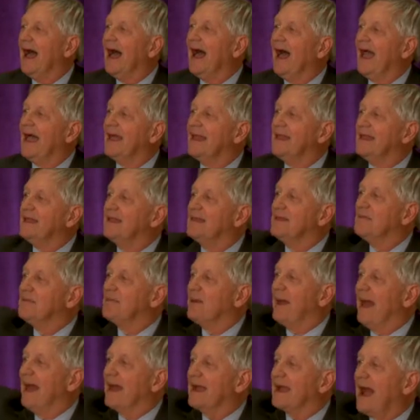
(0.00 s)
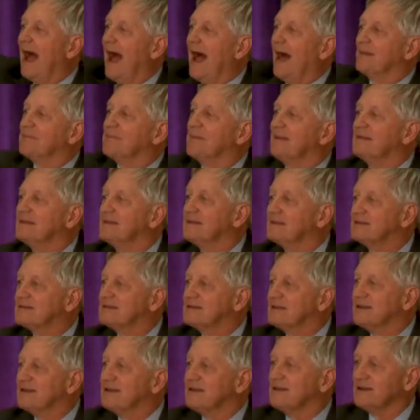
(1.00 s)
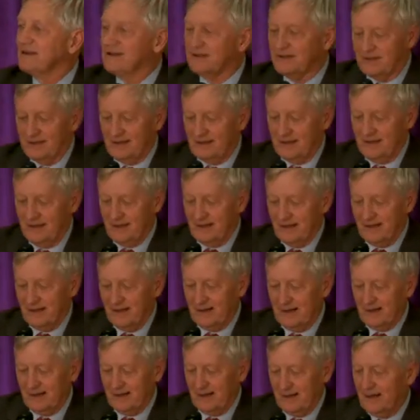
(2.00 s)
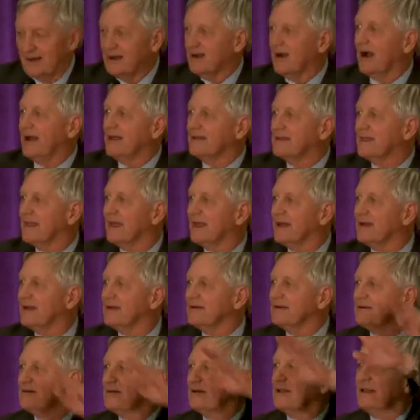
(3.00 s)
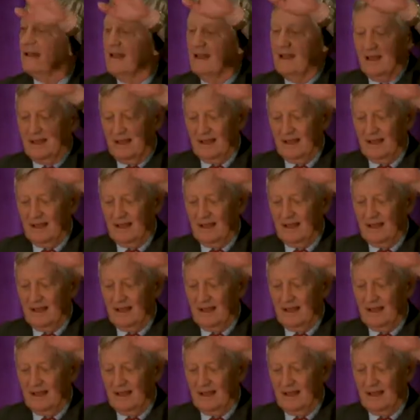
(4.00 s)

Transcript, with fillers: and in the back, I'm the Nazir, right there.